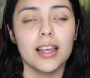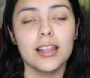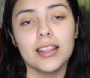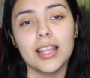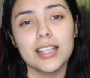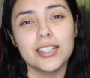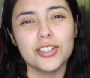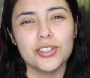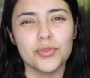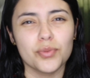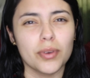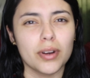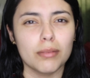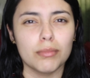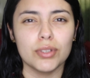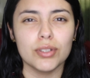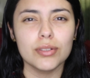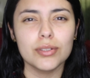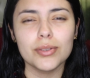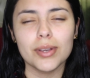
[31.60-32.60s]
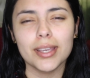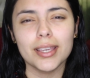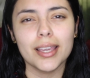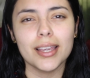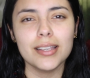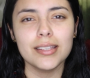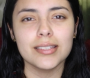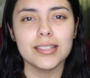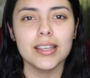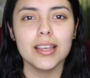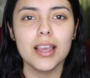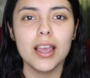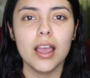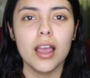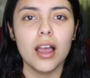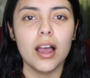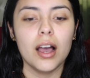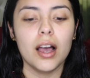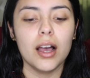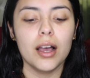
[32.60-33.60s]
That's just what I'm used to, I guess.
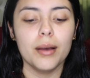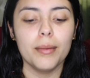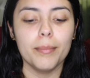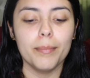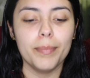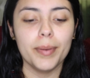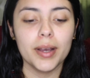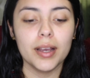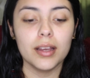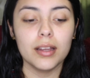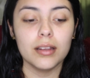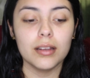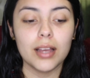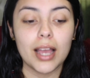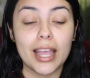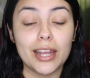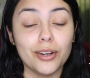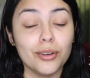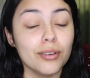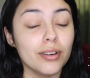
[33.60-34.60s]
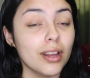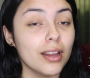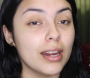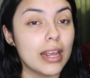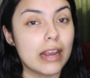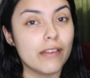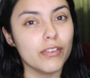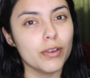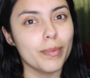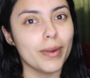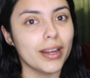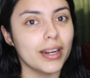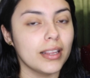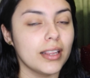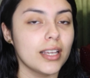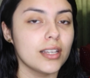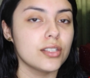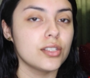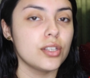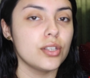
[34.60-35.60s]
But I know not everybody
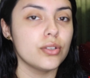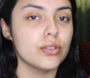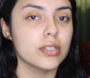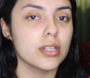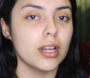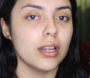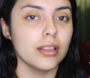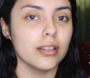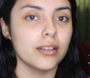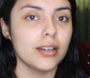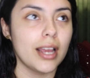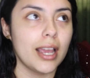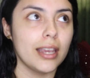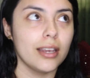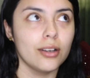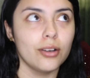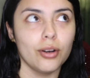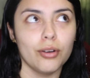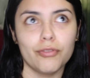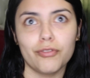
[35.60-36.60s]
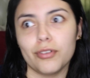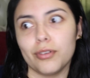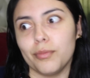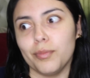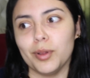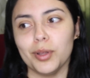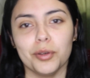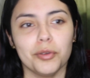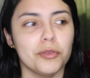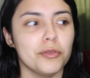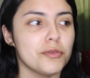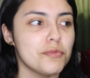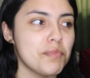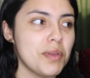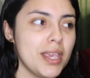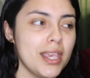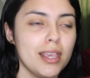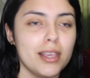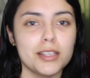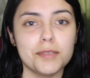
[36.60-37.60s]
likes to use color. I go for blues,
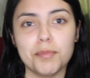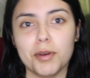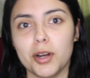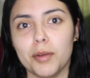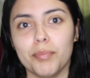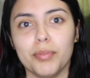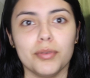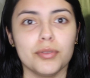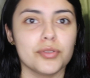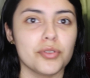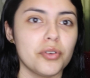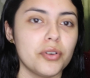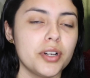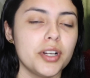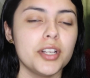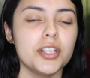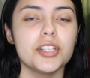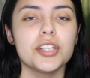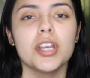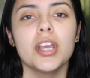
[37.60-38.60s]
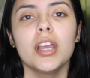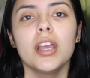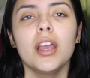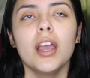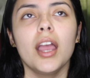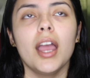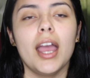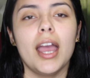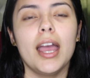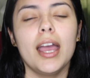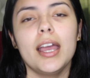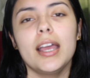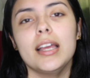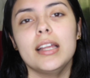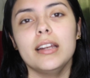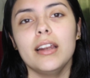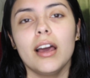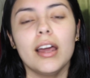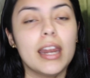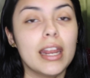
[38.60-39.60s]
pinks, purples, orange,
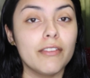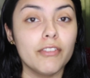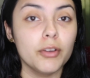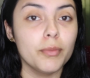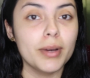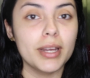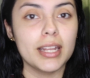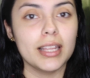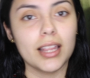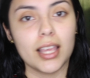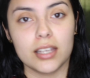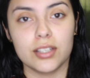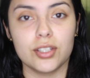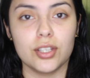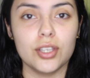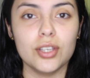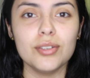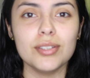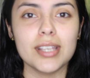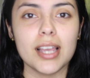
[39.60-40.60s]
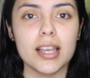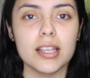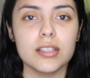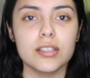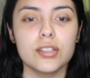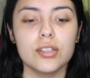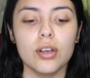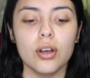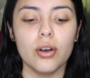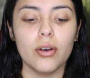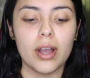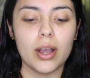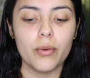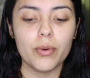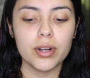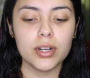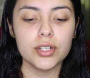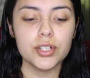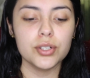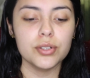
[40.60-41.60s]
and not everybody likes to use that. So I
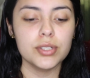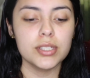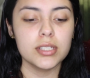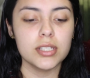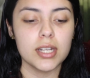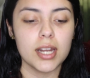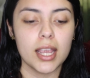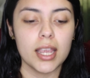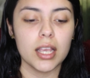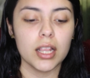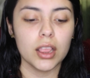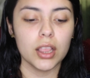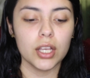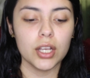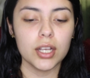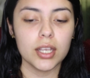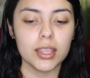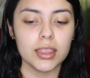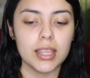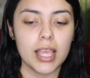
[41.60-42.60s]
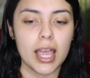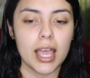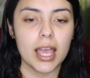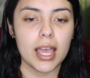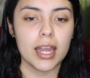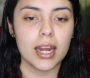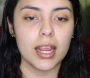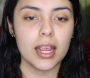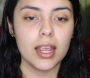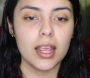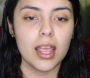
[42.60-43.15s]
want to do today a look that